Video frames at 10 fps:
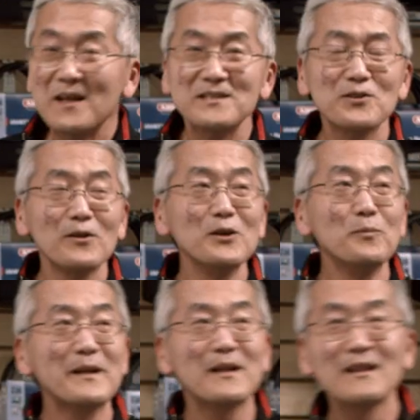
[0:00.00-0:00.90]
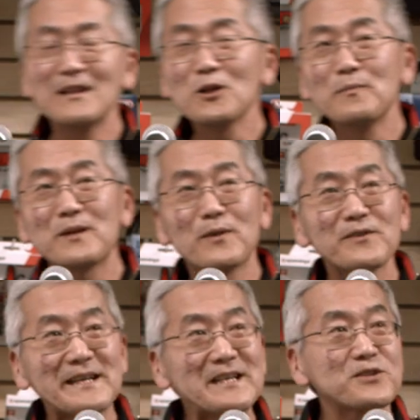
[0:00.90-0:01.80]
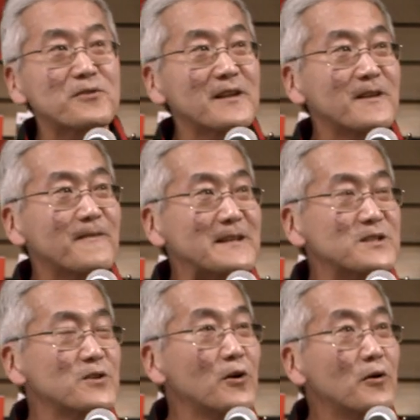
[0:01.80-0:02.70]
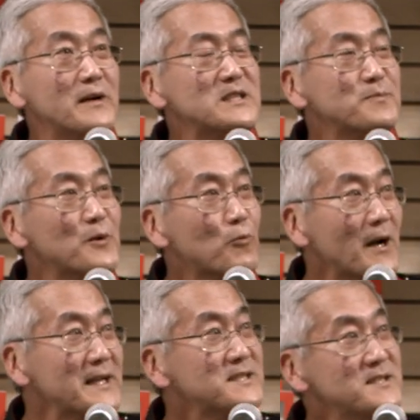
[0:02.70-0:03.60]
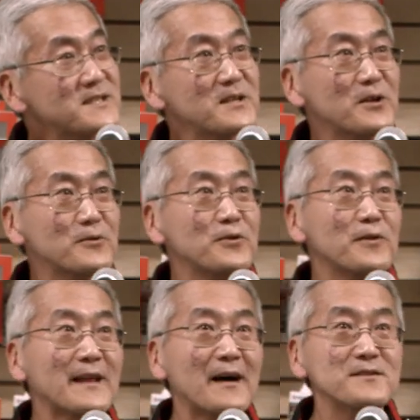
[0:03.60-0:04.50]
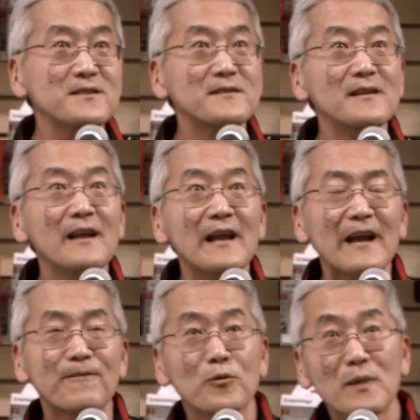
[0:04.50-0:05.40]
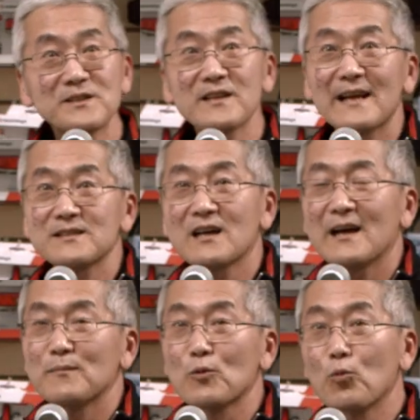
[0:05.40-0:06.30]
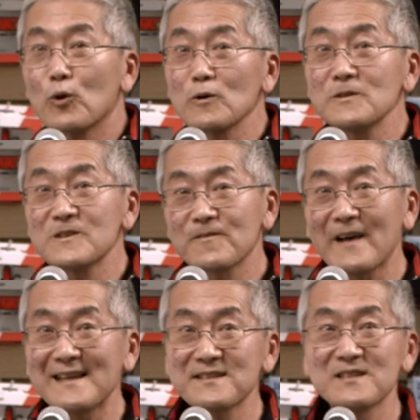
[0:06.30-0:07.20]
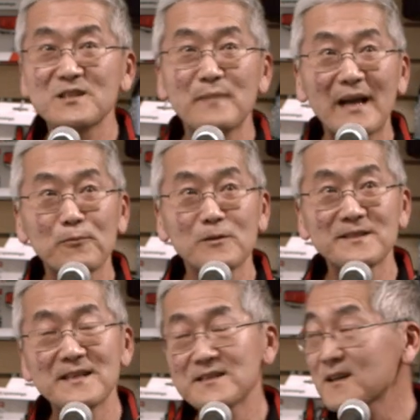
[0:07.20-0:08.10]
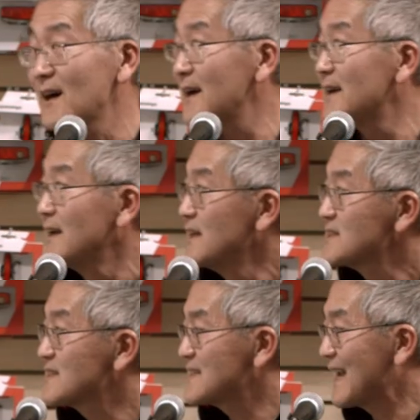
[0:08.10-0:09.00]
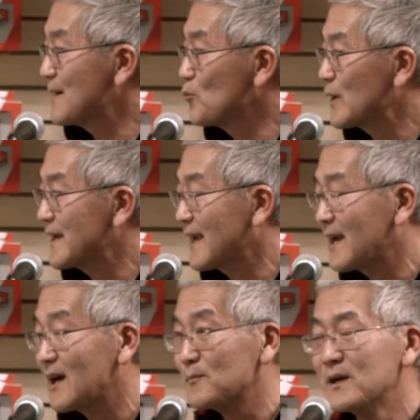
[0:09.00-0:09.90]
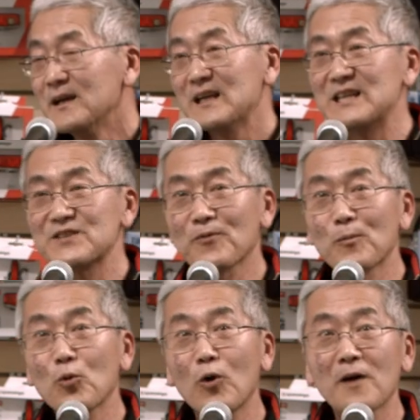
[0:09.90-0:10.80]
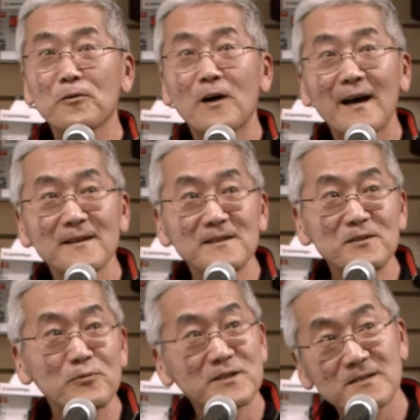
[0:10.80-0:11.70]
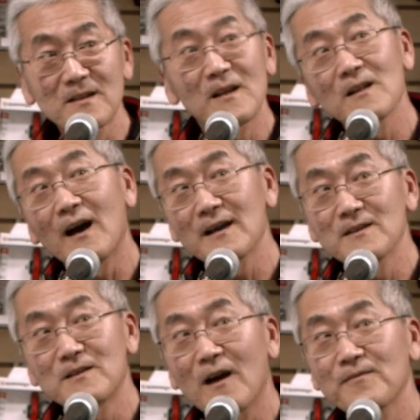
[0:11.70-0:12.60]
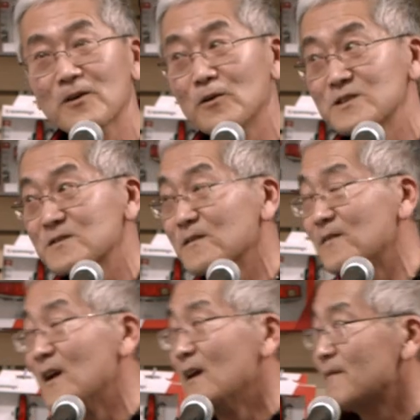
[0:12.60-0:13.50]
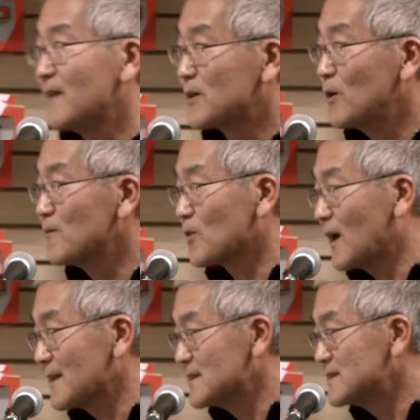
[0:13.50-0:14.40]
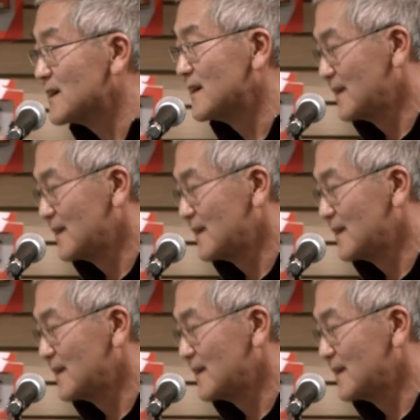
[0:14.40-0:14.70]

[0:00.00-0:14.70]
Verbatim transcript: so a little bit, little bit about the history of the event. So it's been running since the year 2000, and for much of that time, the world's fastest man was this guy, Sam Whittingham. He's from Quadra Island, which is a little island off the coast of Vancouver Island,